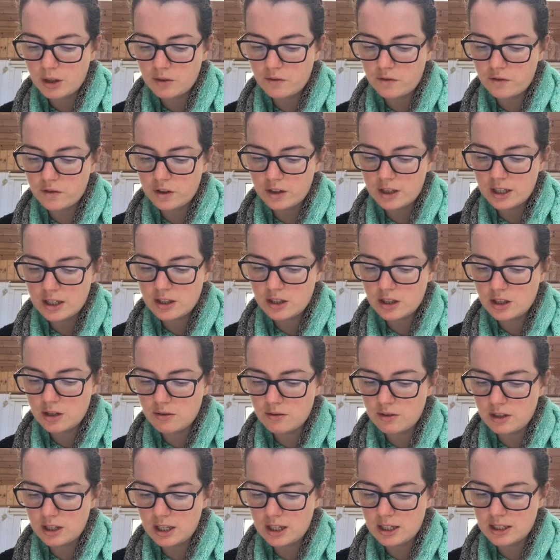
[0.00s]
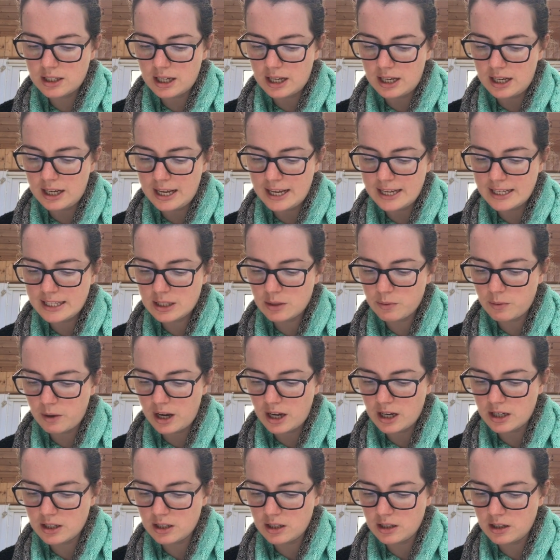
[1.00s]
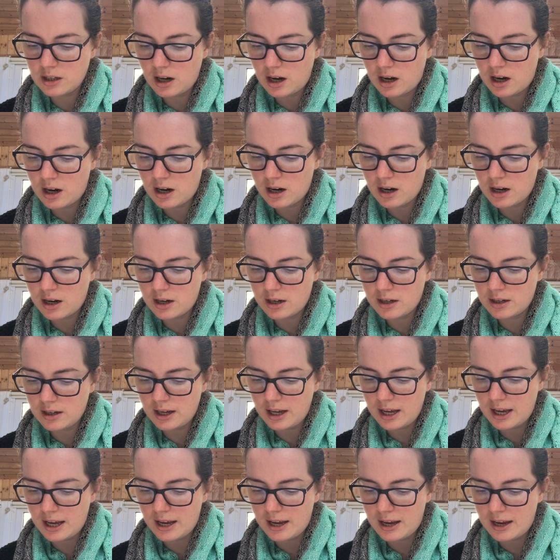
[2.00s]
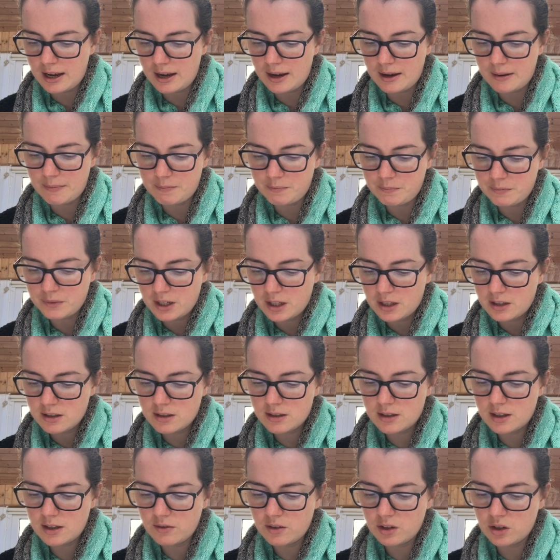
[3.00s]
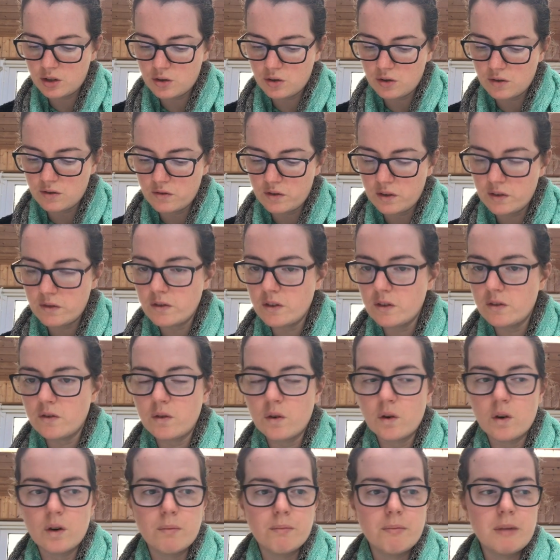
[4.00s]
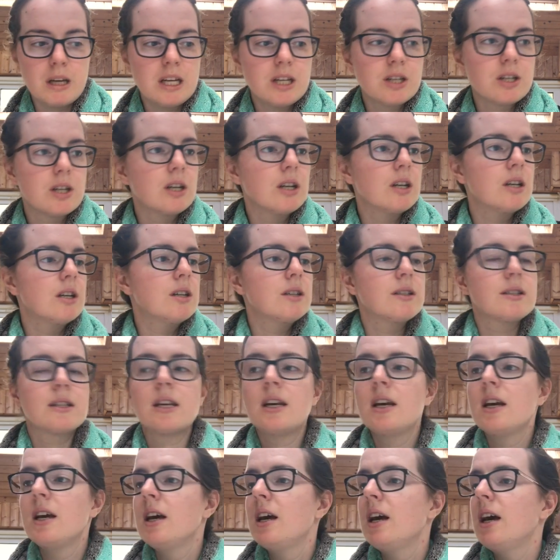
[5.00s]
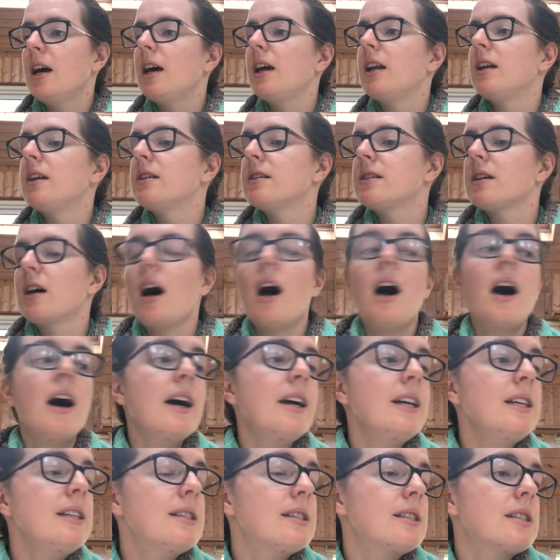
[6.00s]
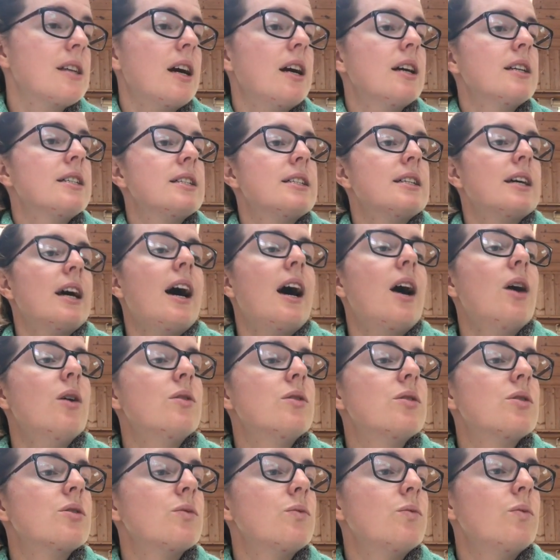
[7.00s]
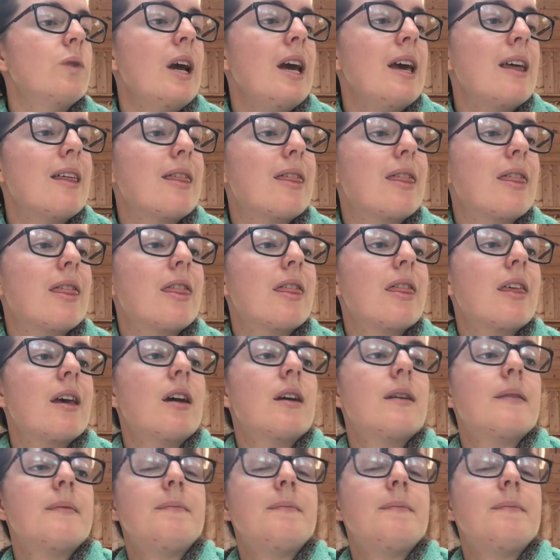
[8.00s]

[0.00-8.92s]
For this, you need a lace weight yarn, 754 meters. And I started out with